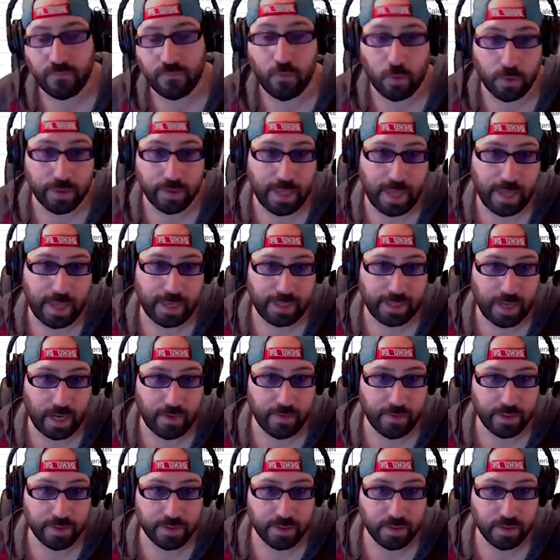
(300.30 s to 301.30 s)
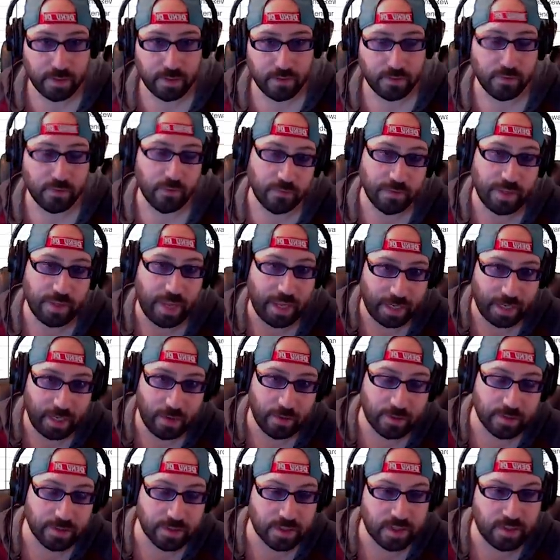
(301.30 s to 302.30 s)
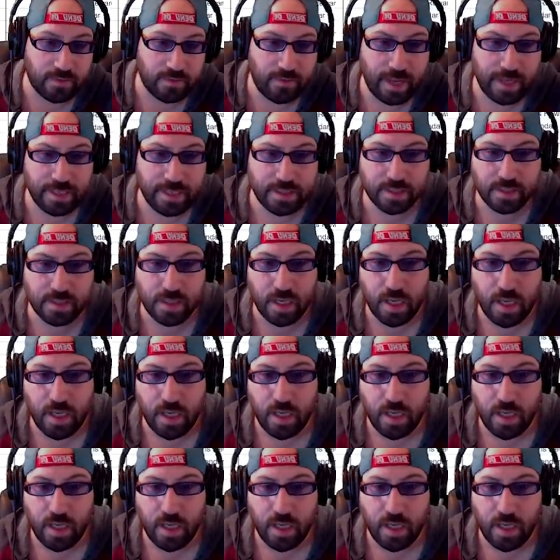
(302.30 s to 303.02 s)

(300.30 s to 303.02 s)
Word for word: for that character or for that character's class